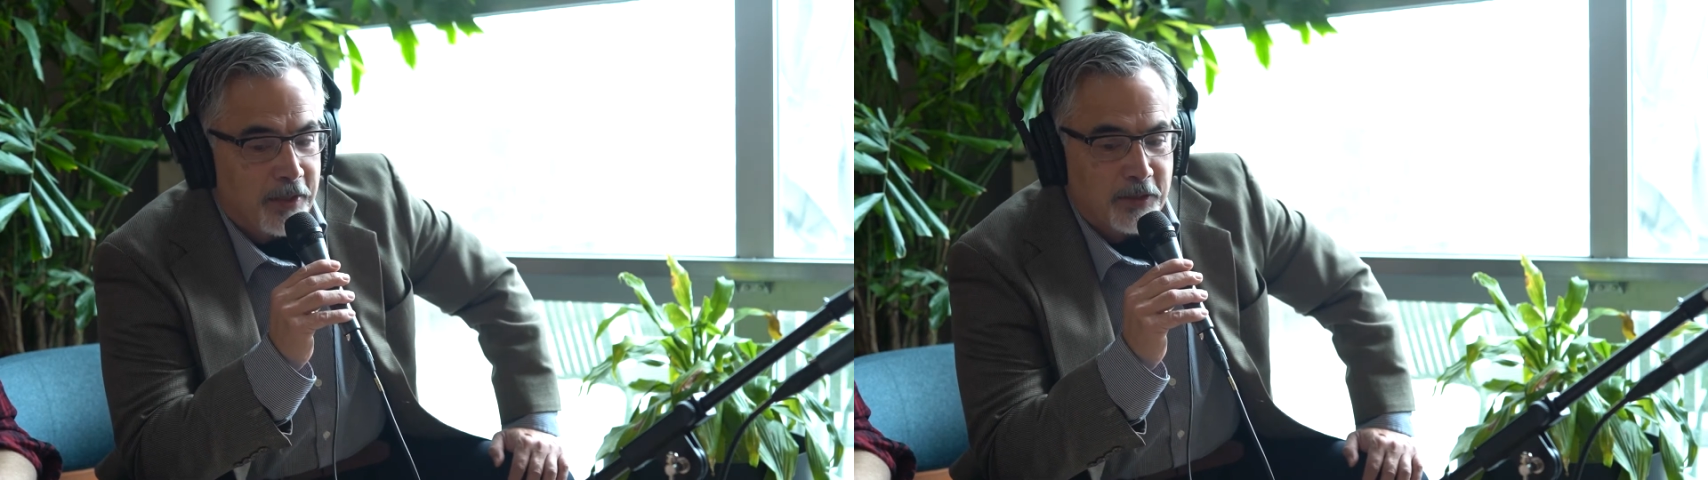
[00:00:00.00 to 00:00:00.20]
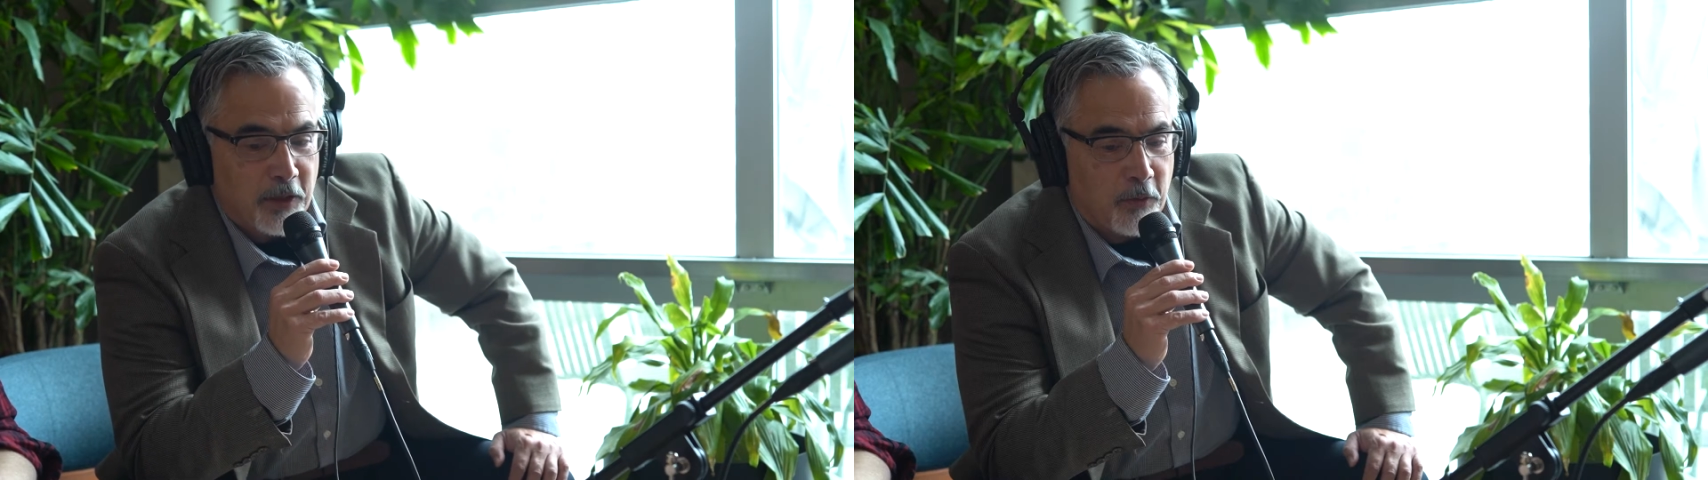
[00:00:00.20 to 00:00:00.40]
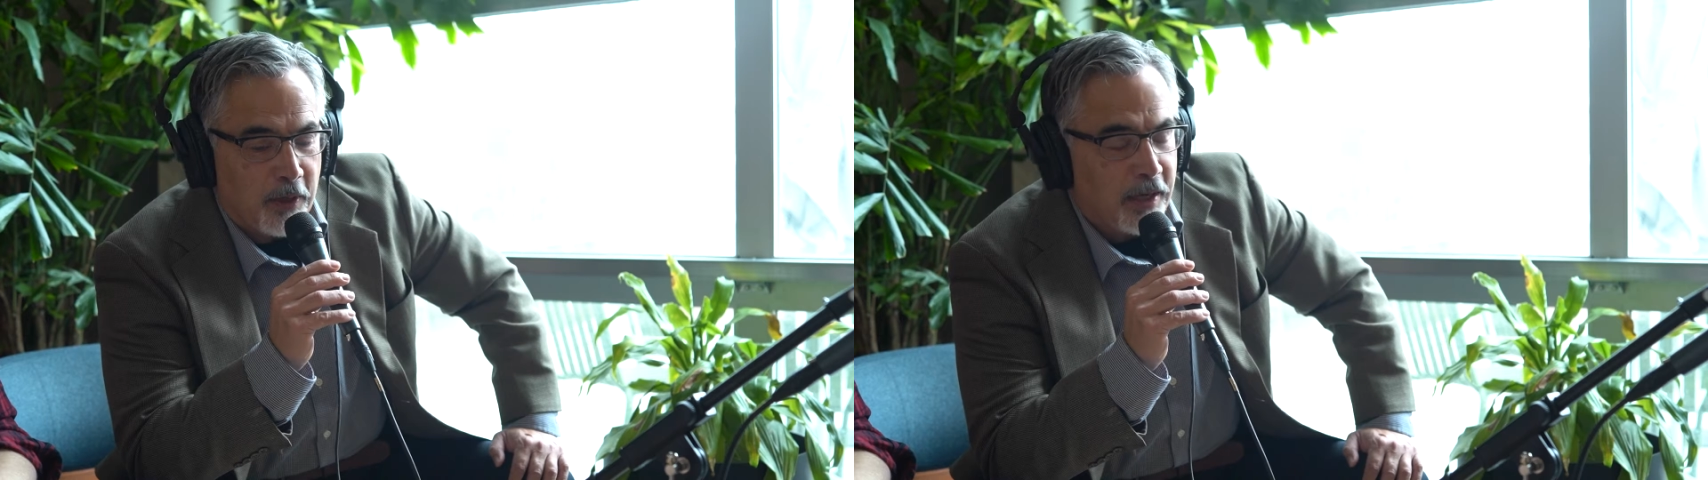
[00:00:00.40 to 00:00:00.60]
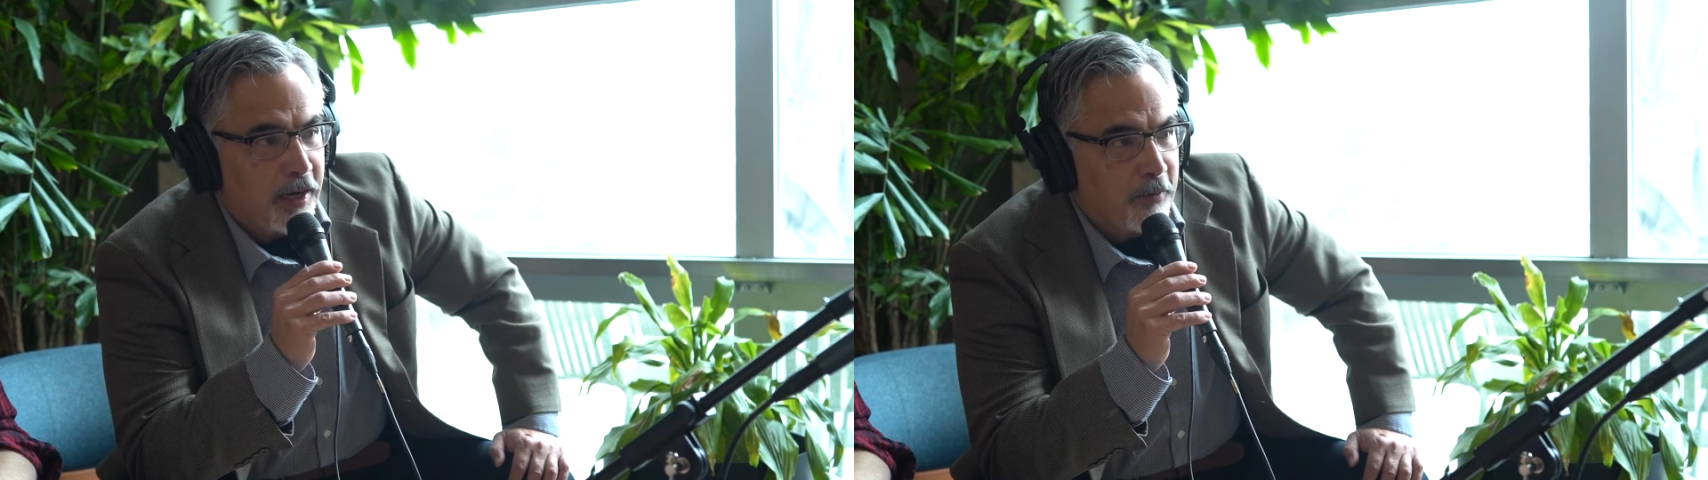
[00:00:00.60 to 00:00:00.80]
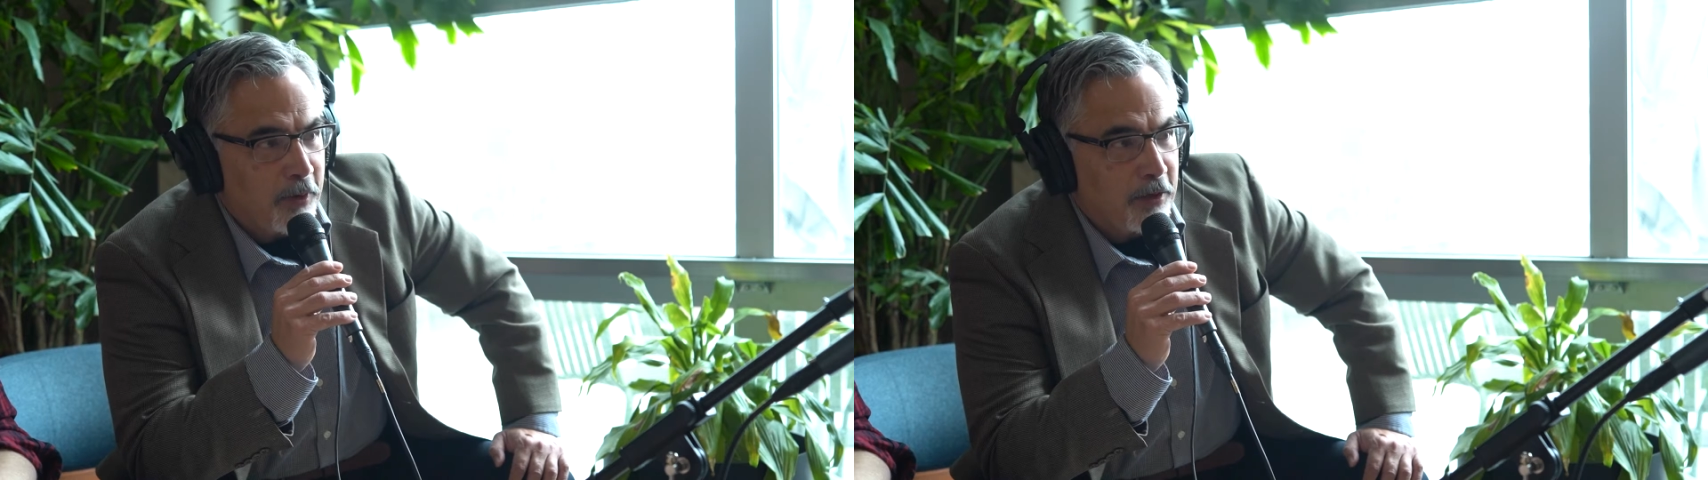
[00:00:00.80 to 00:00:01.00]
So,
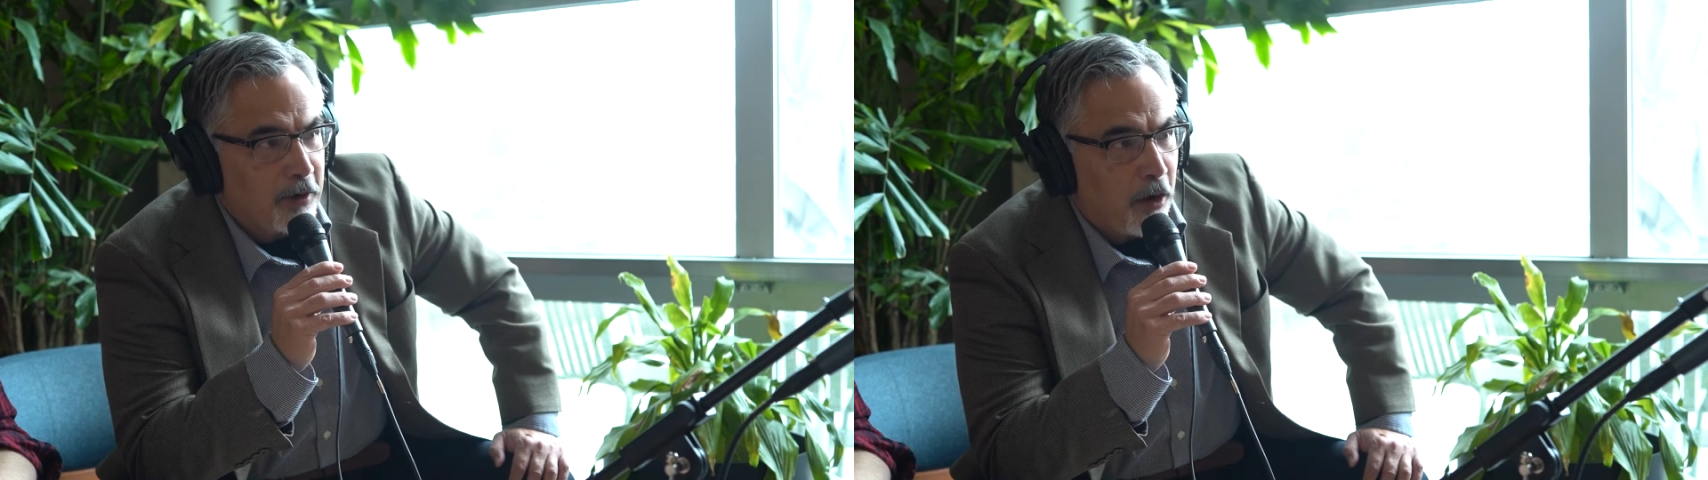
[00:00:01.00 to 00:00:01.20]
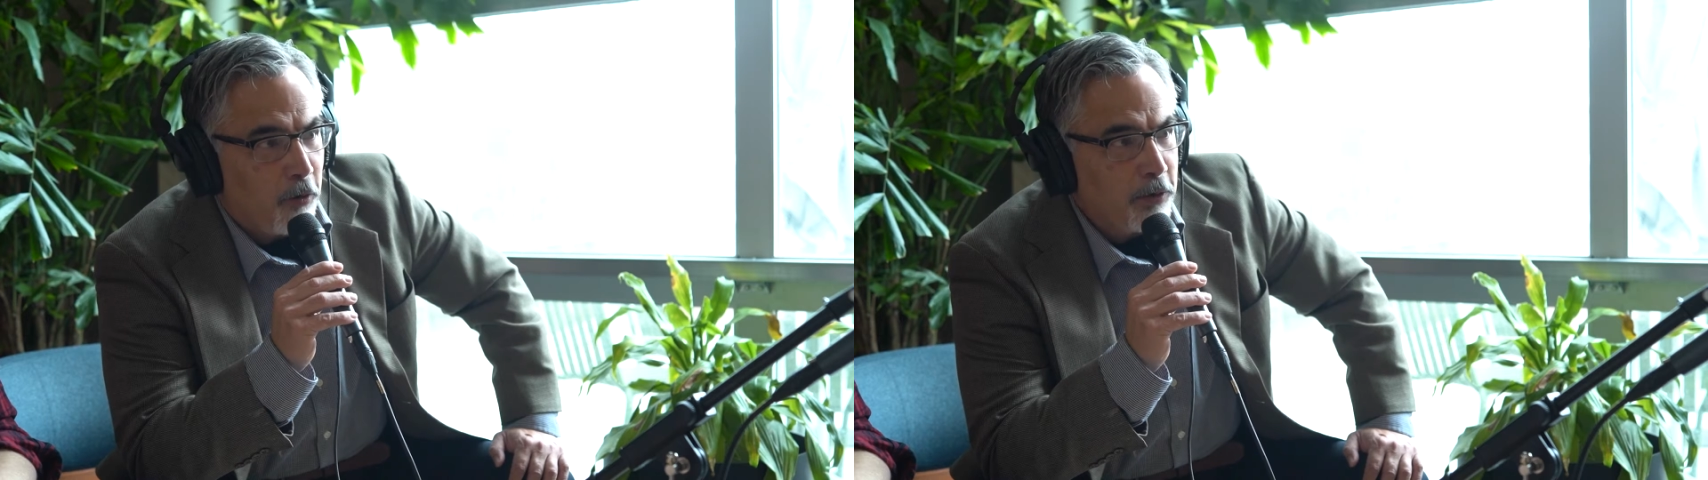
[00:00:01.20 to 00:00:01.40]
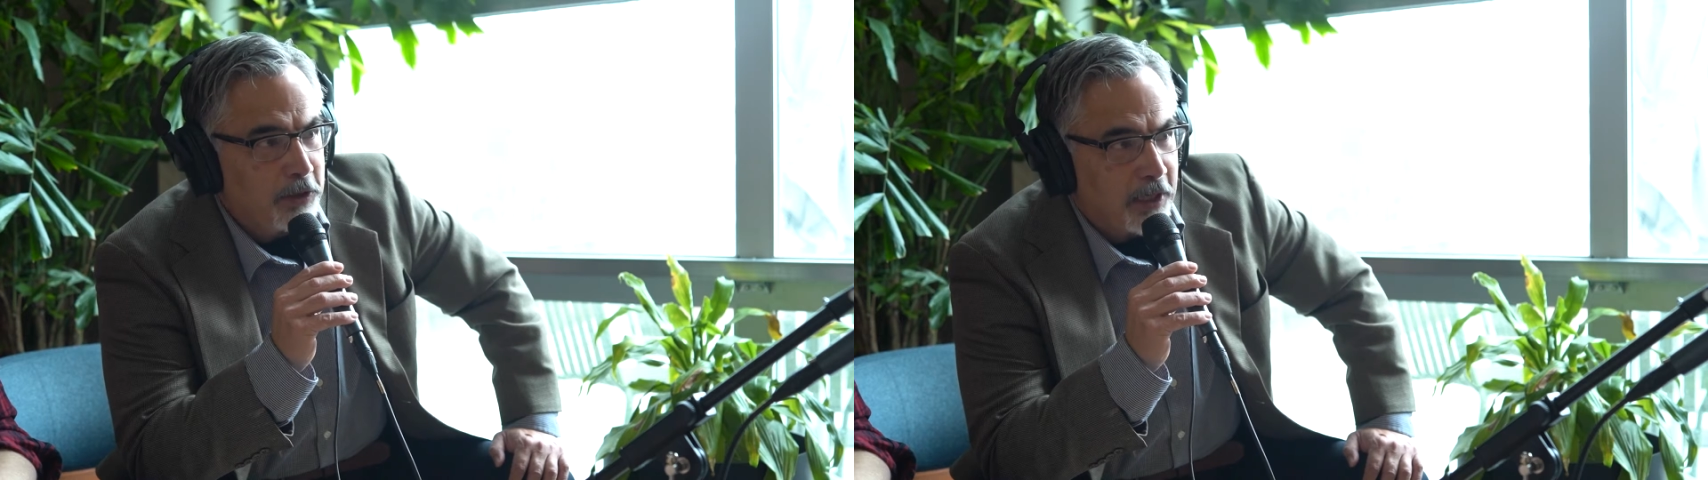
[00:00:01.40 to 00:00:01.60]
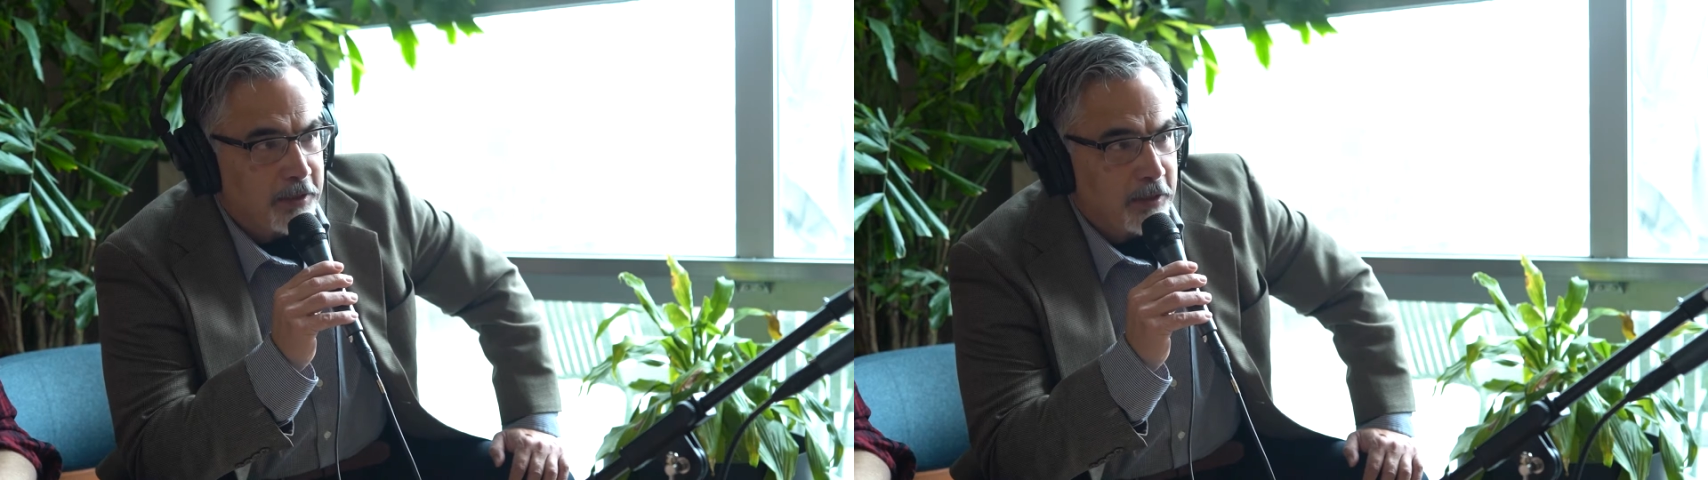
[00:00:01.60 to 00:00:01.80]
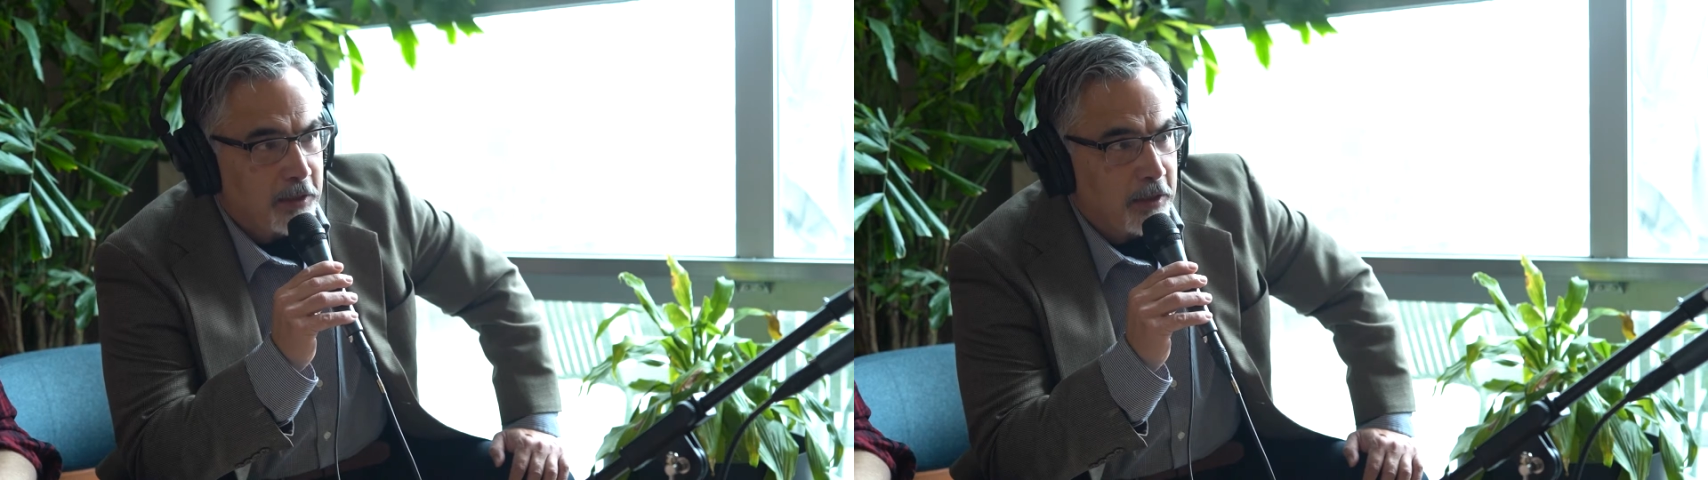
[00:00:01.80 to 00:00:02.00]
I always like to